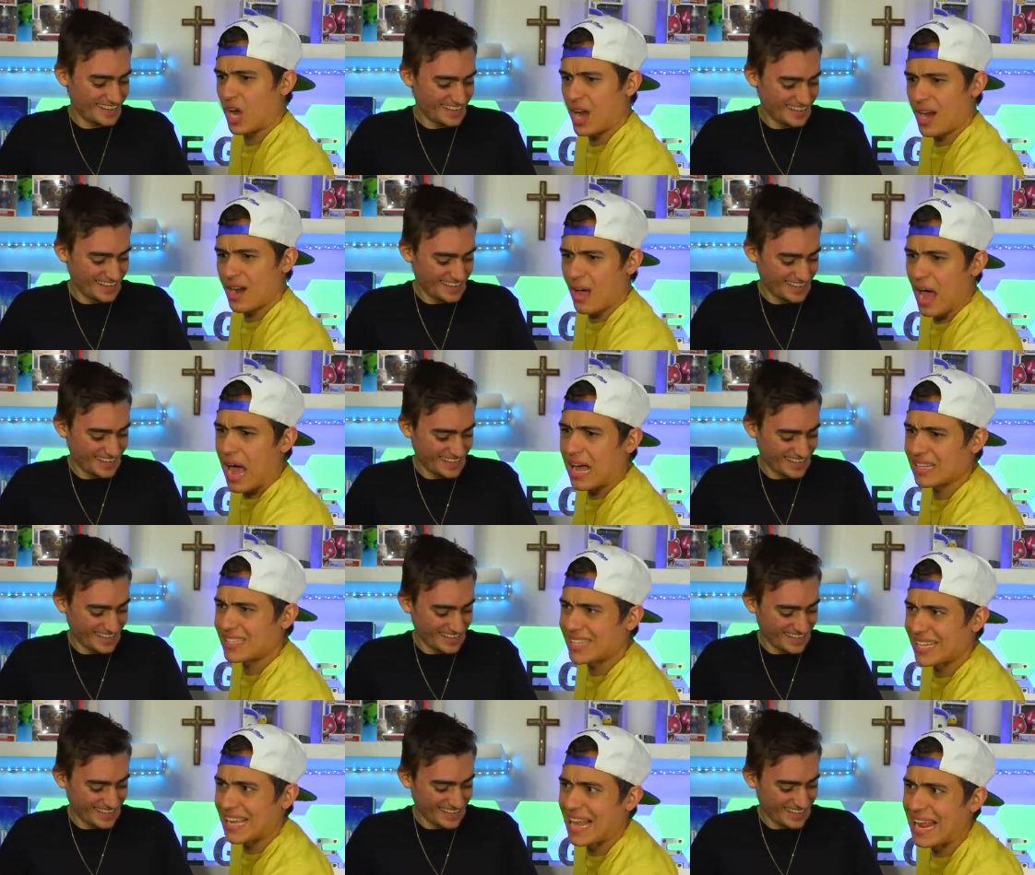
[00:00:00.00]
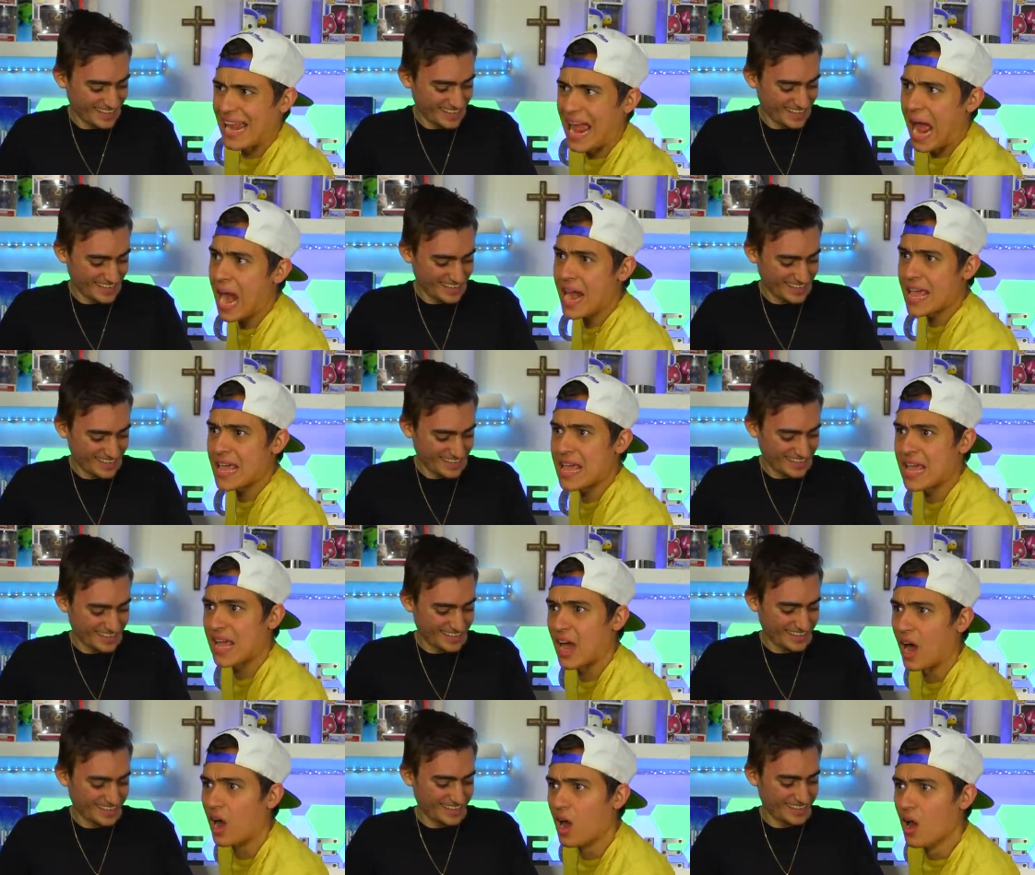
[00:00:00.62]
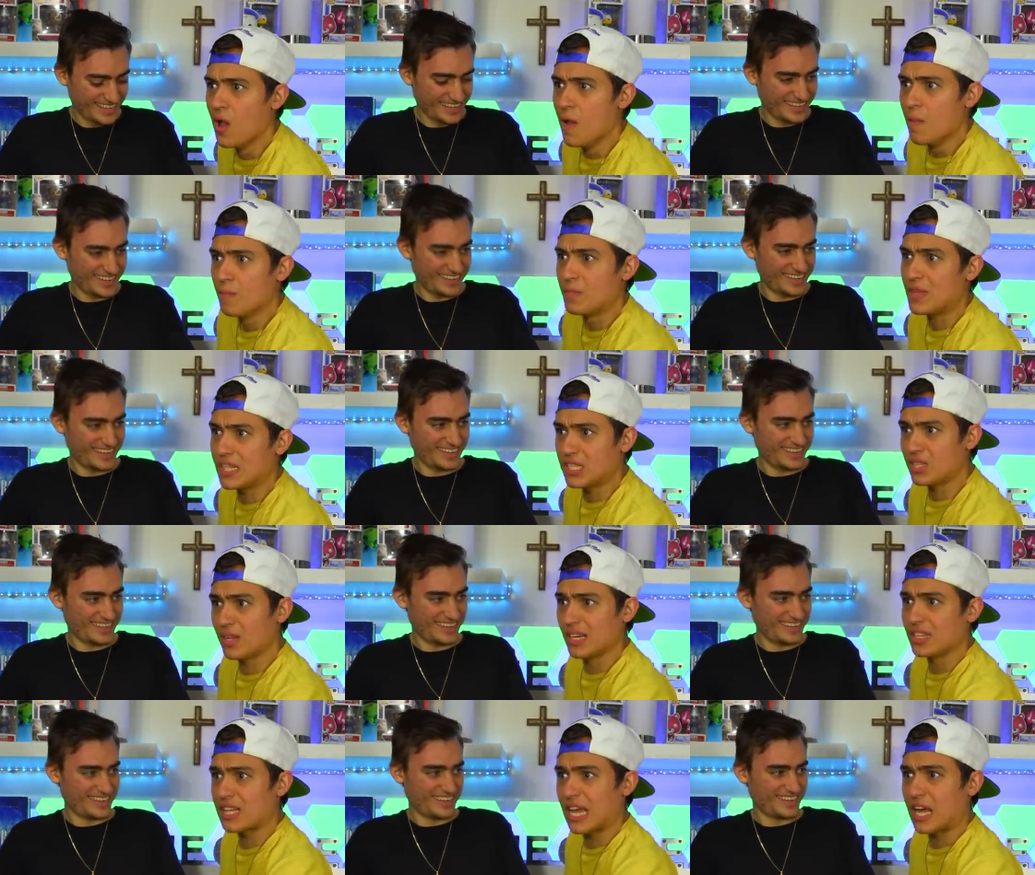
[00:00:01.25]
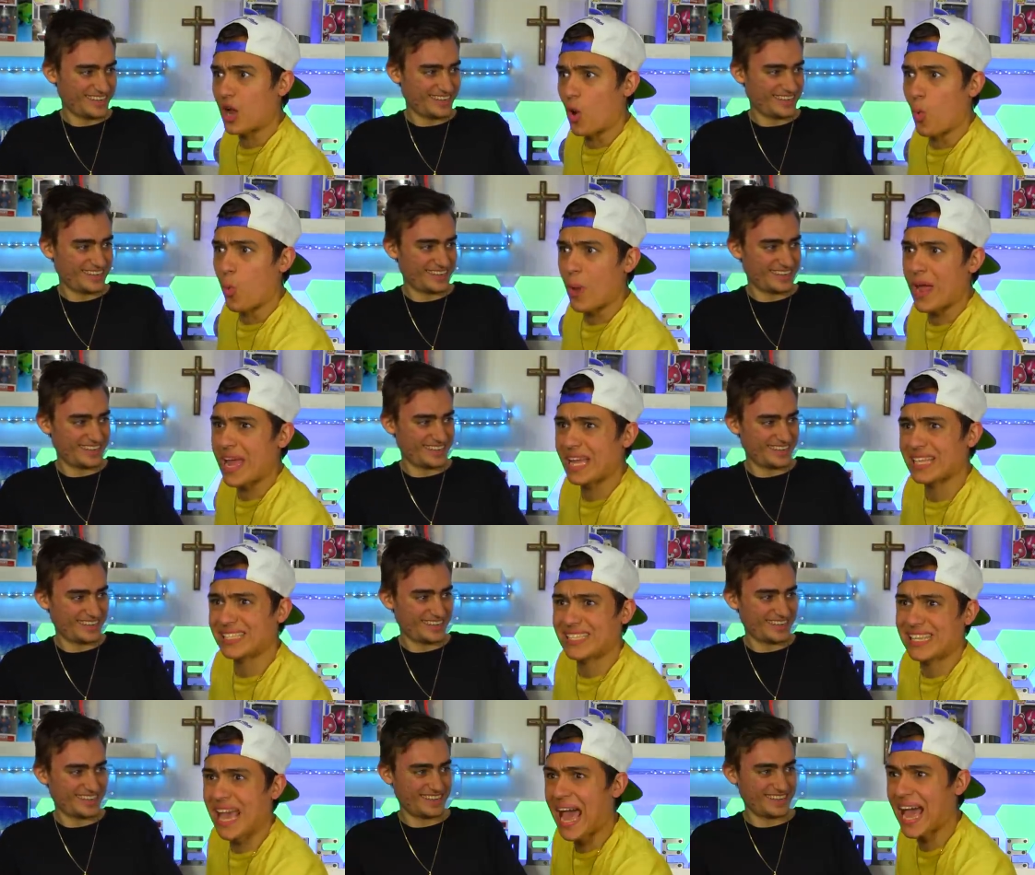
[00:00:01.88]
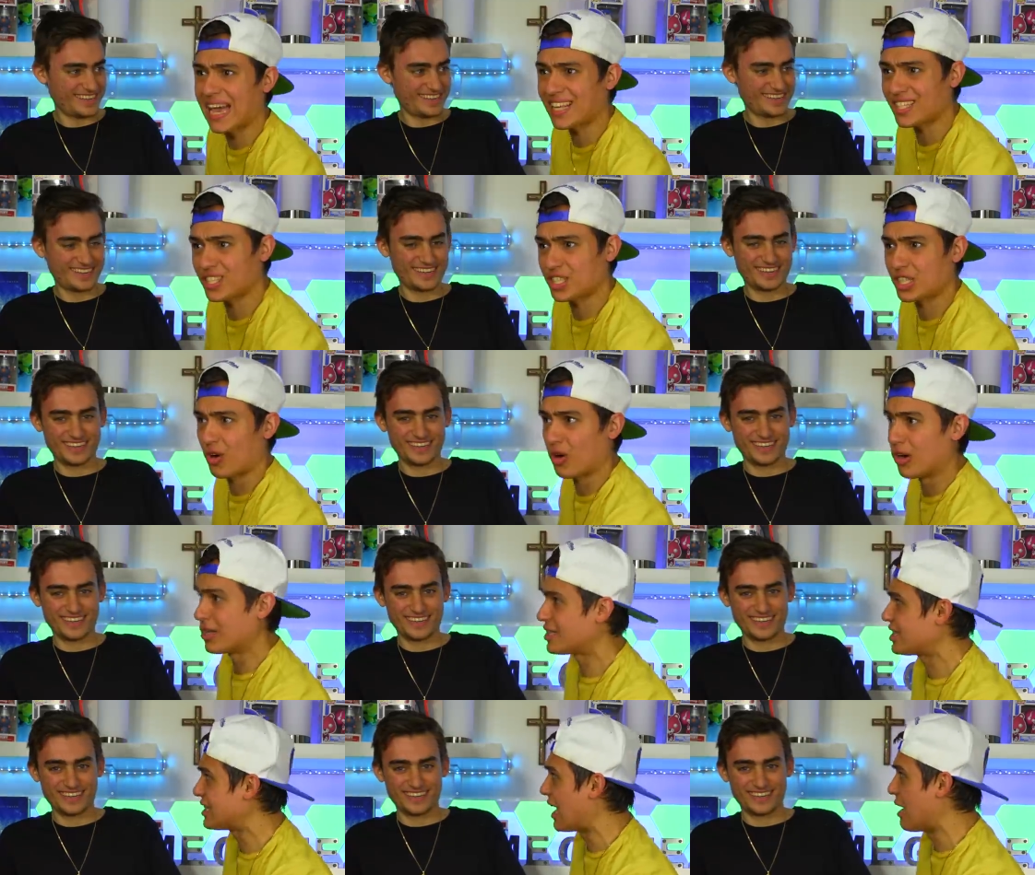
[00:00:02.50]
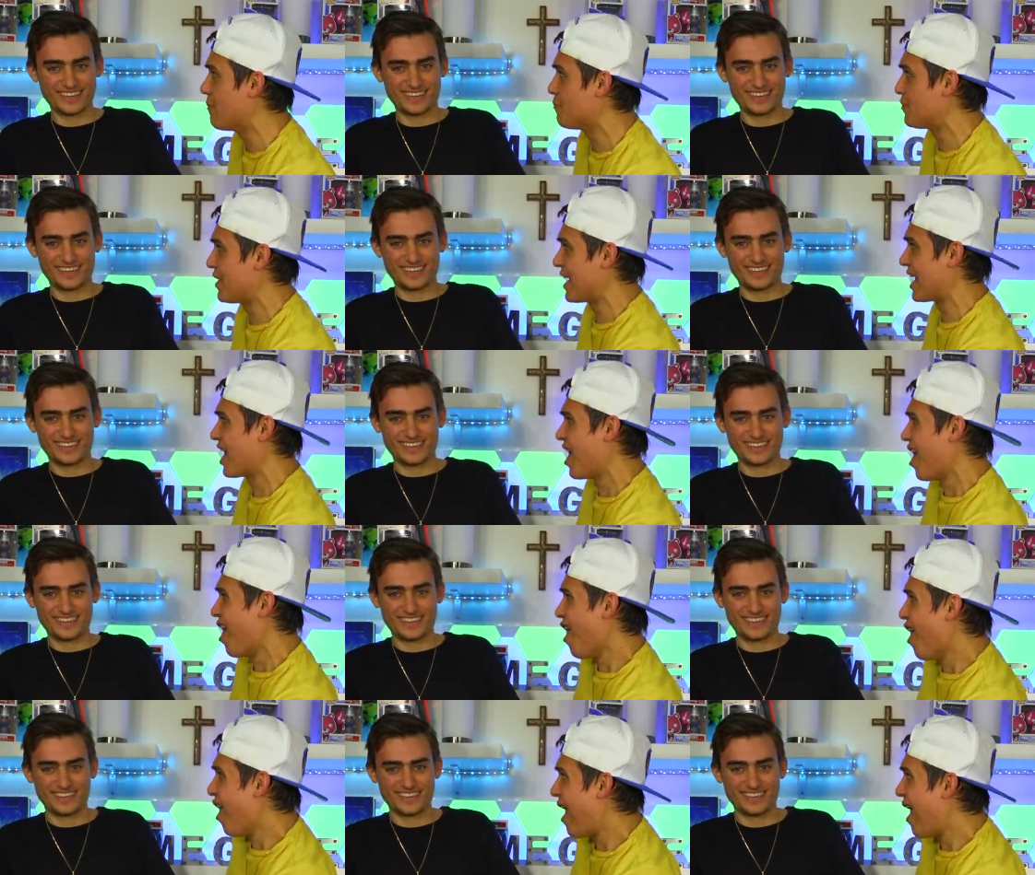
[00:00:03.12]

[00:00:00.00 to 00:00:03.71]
Speaker 1: kind of hard to get out of here. This feels like a weird texture or something.